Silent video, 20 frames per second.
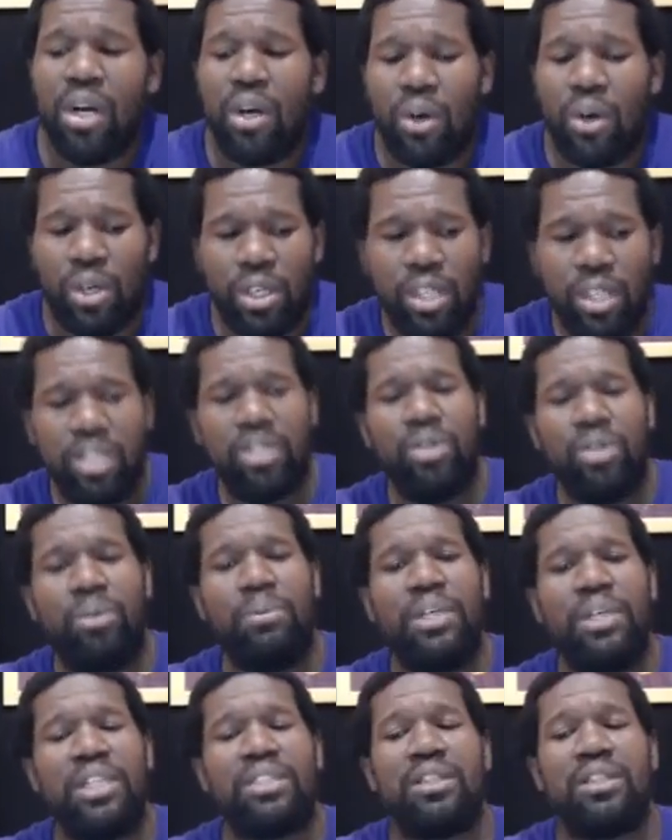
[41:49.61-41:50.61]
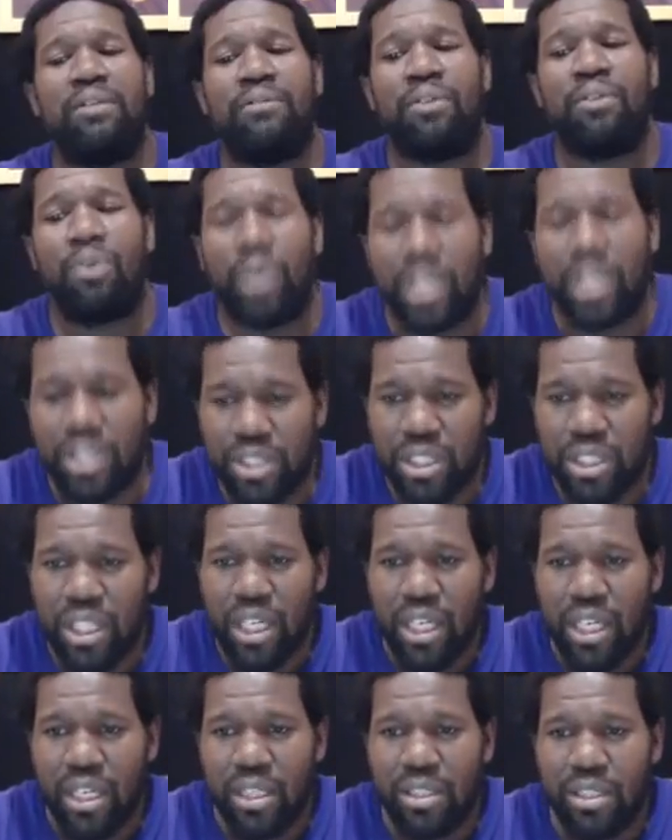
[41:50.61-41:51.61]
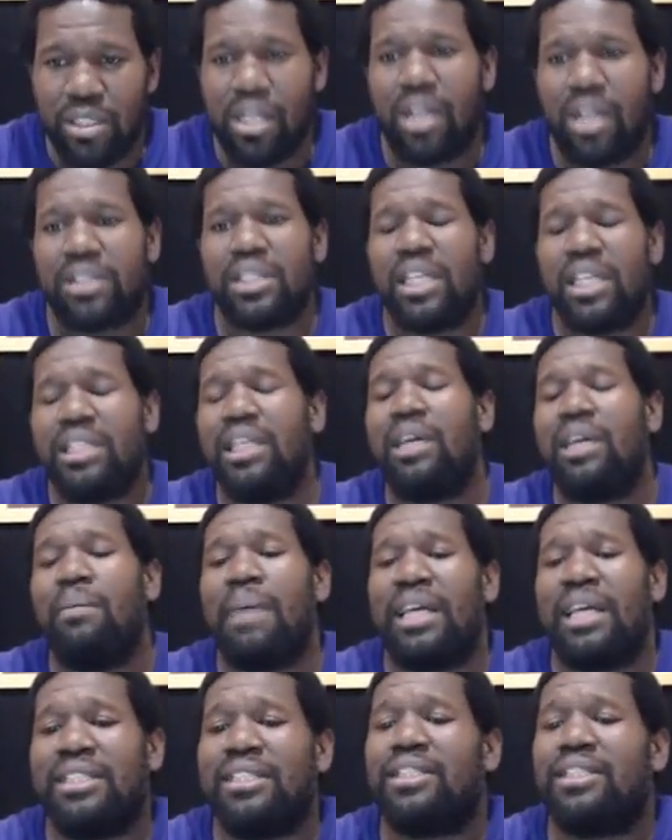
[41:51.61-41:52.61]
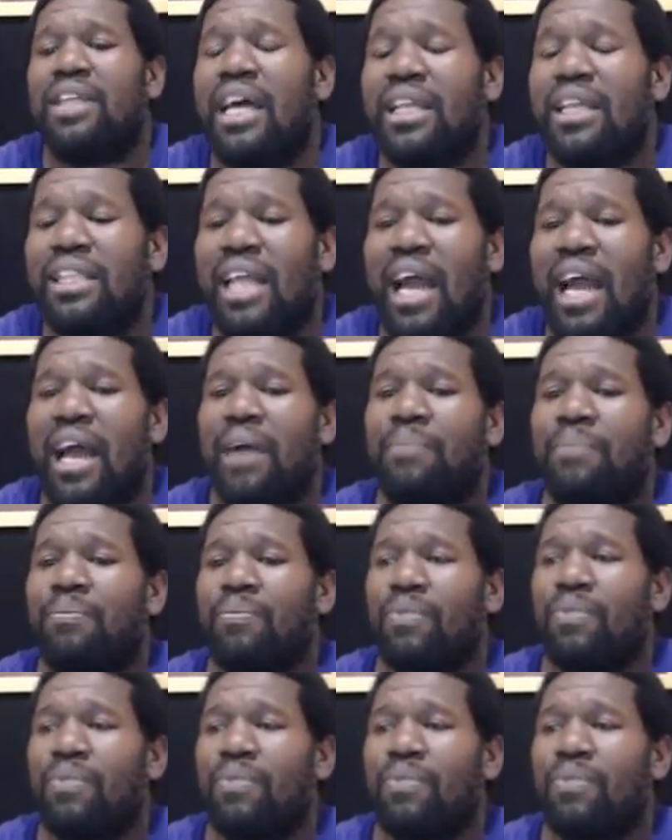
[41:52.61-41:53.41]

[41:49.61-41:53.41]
or the Idumeans of Greece. You know what I'm saying? Think about it, just like now.